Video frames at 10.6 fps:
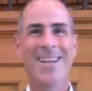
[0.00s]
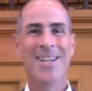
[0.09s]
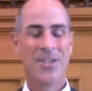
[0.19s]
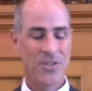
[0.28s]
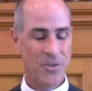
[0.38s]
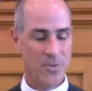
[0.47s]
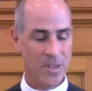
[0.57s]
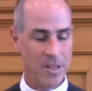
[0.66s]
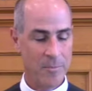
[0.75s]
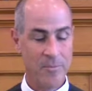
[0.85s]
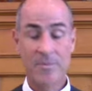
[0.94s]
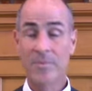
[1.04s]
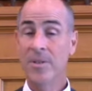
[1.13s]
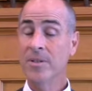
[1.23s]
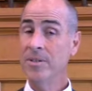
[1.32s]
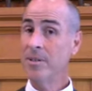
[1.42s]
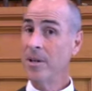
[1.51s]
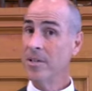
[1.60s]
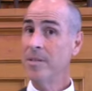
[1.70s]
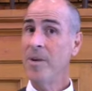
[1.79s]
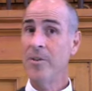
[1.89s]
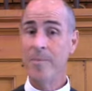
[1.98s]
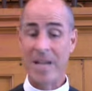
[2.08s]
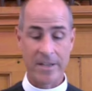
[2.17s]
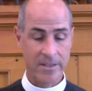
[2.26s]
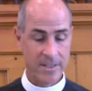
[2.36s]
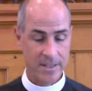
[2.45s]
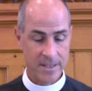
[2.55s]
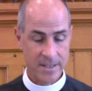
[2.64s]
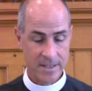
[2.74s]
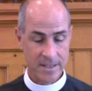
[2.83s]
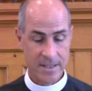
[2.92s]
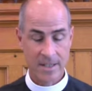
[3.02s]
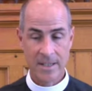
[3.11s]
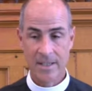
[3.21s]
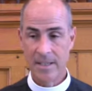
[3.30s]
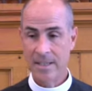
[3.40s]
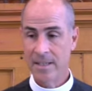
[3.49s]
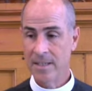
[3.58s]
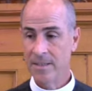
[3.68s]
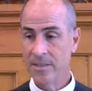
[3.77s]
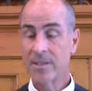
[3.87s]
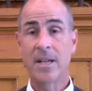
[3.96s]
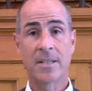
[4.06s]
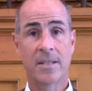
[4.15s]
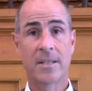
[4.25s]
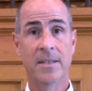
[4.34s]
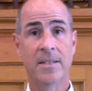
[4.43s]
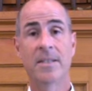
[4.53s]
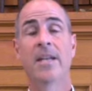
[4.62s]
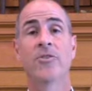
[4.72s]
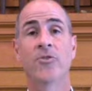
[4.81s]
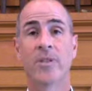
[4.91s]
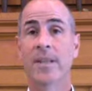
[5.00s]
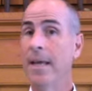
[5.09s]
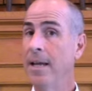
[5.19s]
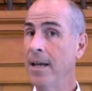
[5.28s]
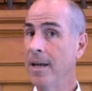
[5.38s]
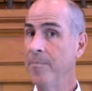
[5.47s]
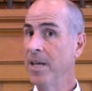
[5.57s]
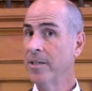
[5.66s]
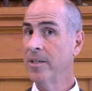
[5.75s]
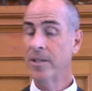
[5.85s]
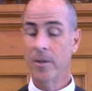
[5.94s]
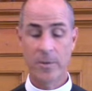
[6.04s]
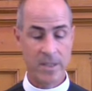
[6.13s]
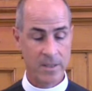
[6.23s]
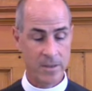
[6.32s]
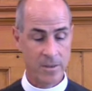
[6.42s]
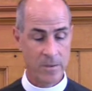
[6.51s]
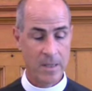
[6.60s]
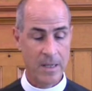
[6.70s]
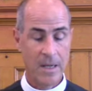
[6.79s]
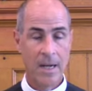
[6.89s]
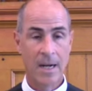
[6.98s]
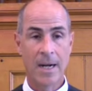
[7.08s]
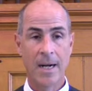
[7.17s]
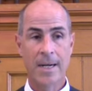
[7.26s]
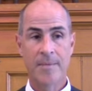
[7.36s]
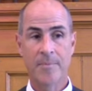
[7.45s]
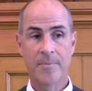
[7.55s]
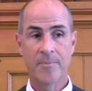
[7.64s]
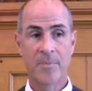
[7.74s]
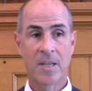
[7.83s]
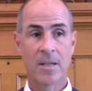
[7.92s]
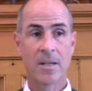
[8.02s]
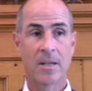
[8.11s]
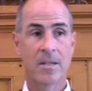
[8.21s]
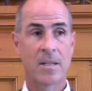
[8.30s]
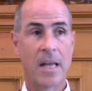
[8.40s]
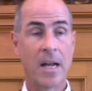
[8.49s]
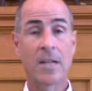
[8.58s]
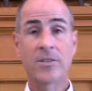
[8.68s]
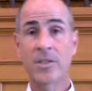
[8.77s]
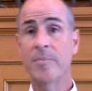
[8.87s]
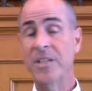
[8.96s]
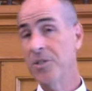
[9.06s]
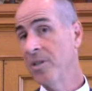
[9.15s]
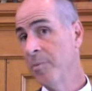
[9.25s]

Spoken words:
So there are some other matters in this discussed in this entry that I'm not going to go into, and I'll just mention them